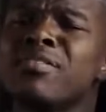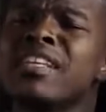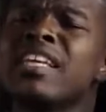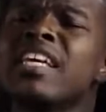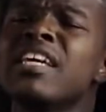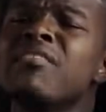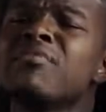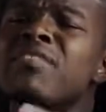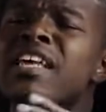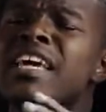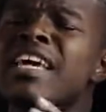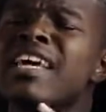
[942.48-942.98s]

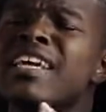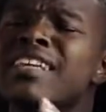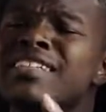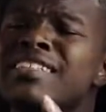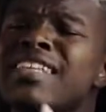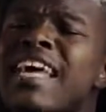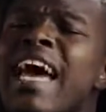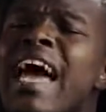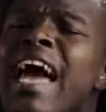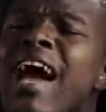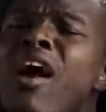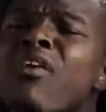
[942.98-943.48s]
Believe that He
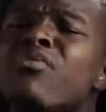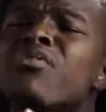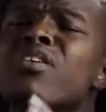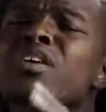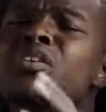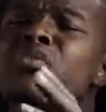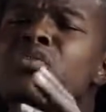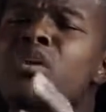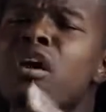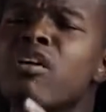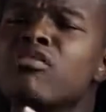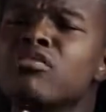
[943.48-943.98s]
died on the
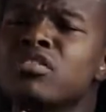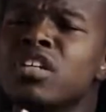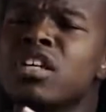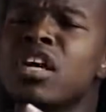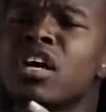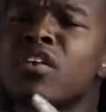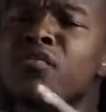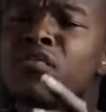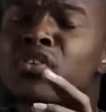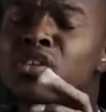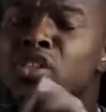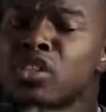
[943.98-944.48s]
cross
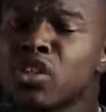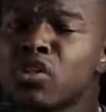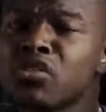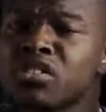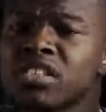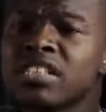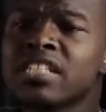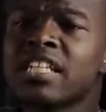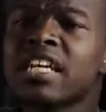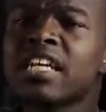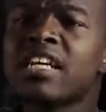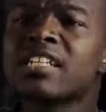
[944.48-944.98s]
for your
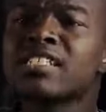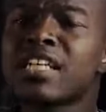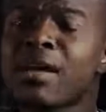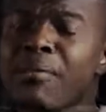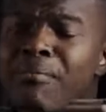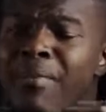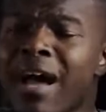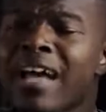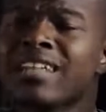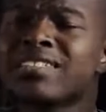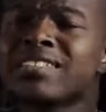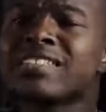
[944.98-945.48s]
sins
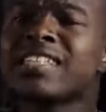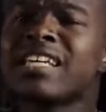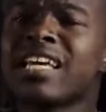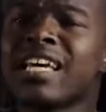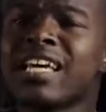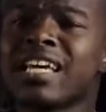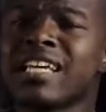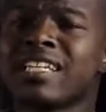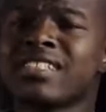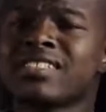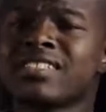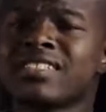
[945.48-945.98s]
and my
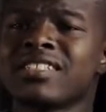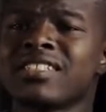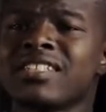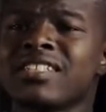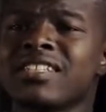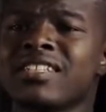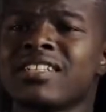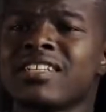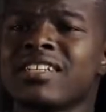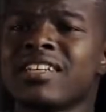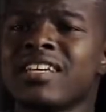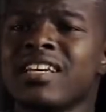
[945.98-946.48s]
sins.
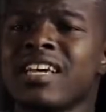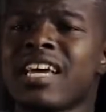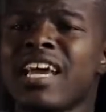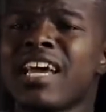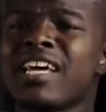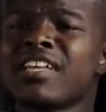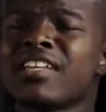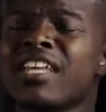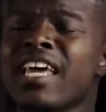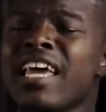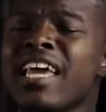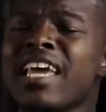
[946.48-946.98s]

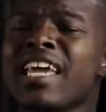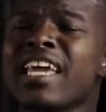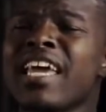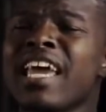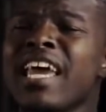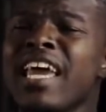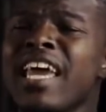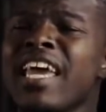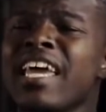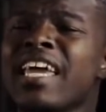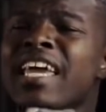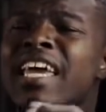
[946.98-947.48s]
And that He
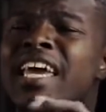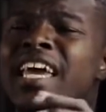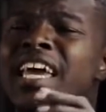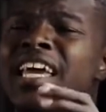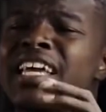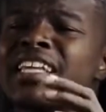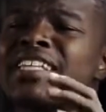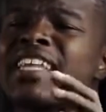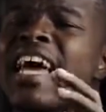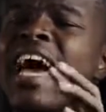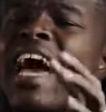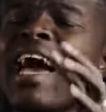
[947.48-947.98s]
He
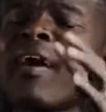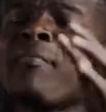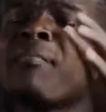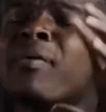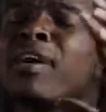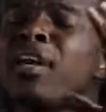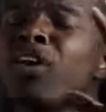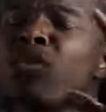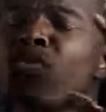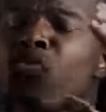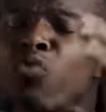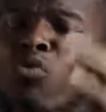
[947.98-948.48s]
He died,
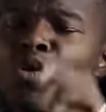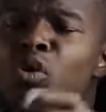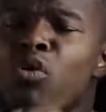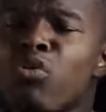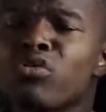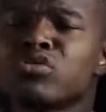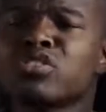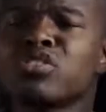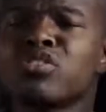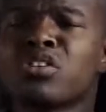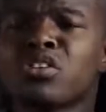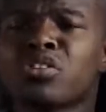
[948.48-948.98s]
but He
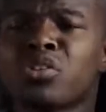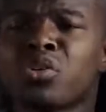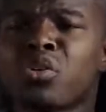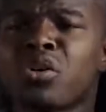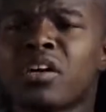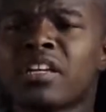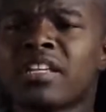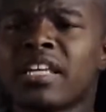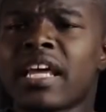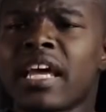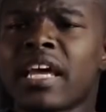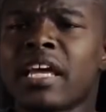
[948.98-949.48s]
rose on the
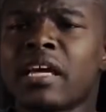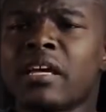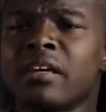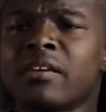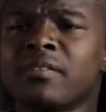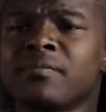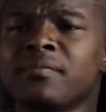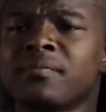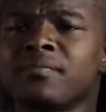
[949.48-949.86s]
third day.